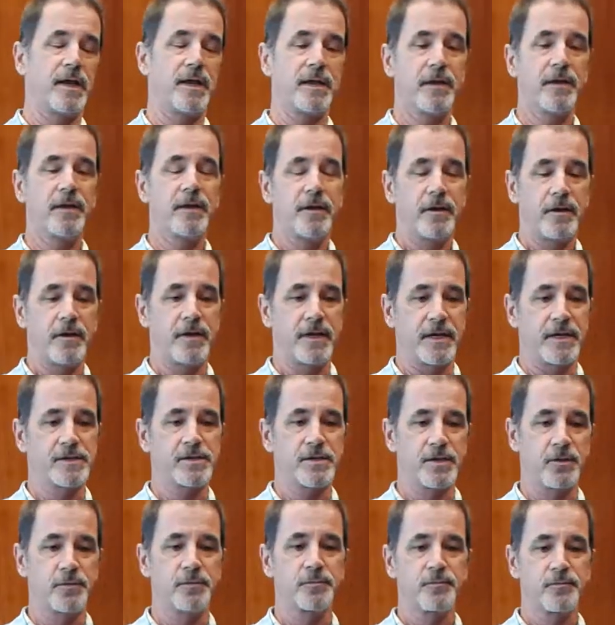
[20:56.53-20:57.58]
right? Okay,
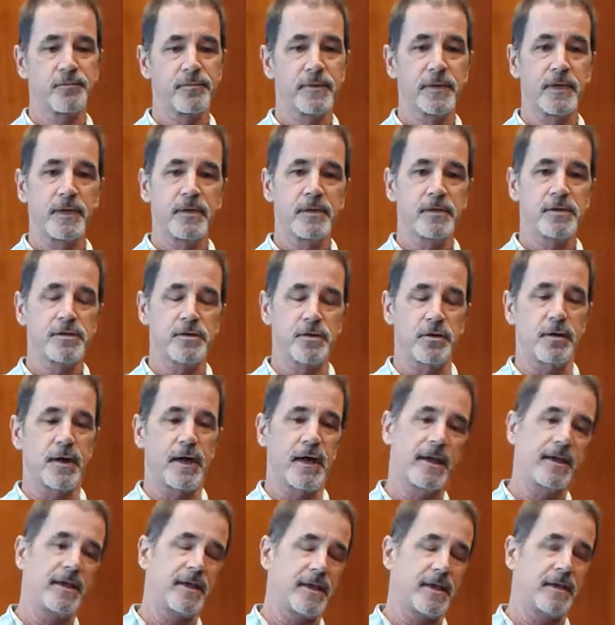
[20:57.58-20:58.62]
so
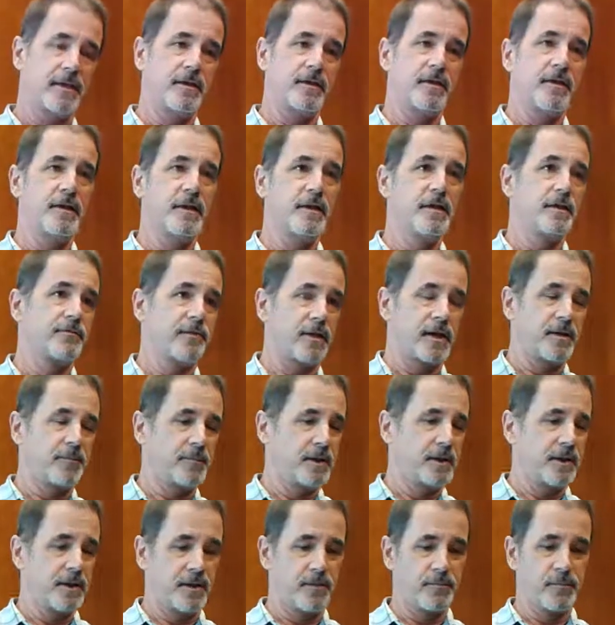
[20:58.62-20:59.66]
he invited me
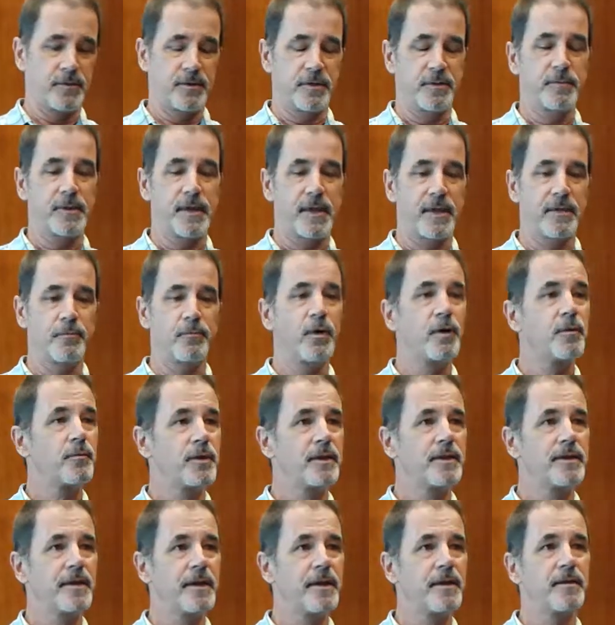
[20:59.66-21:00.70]
to come with him, and what he
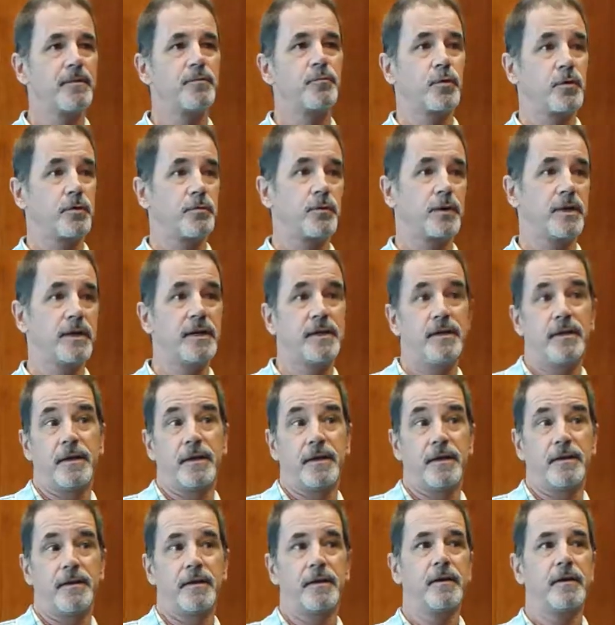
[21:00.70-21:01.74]

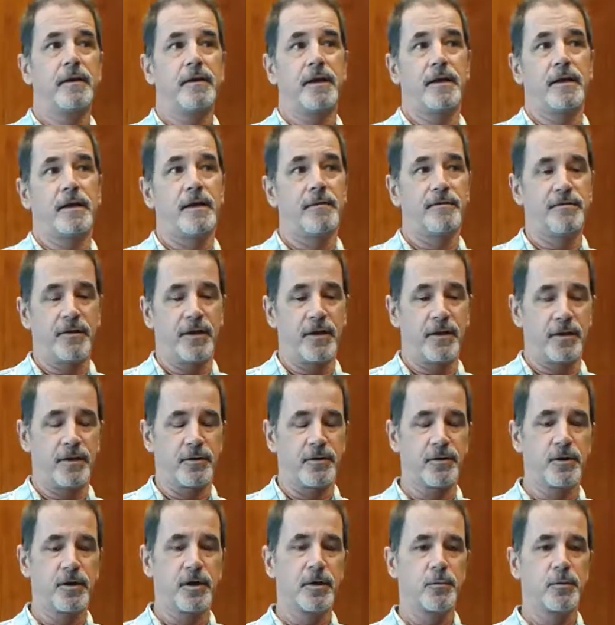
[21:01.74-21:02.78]
did, and I
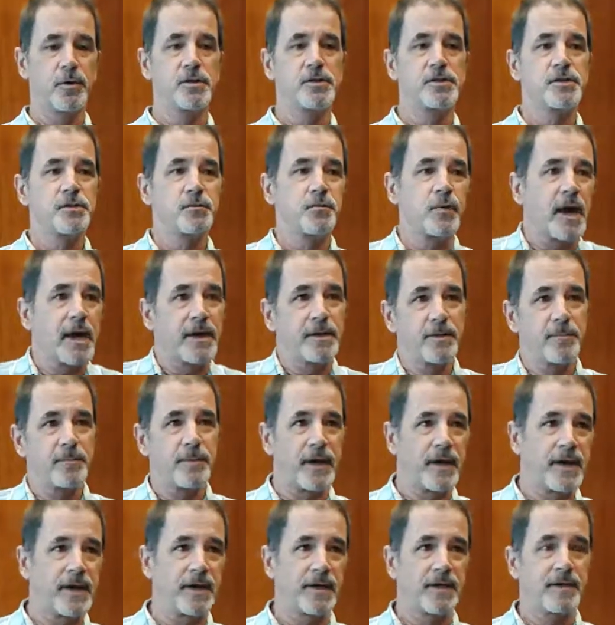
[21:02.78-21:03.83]
followed, was you ride your
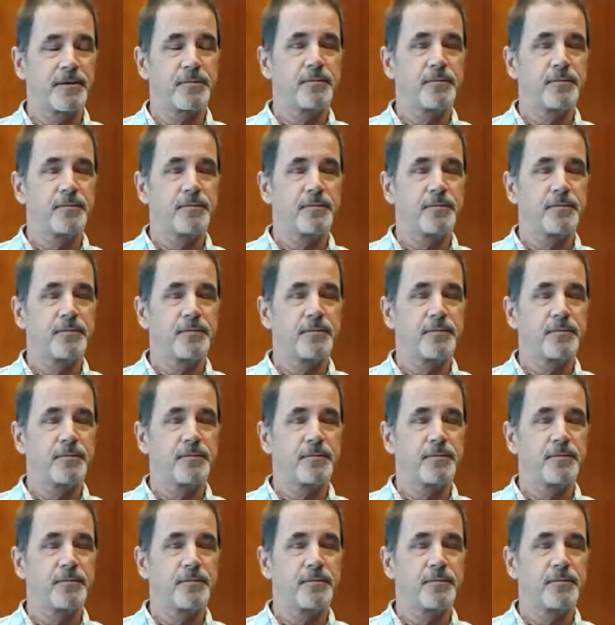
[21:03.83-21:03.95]
bike,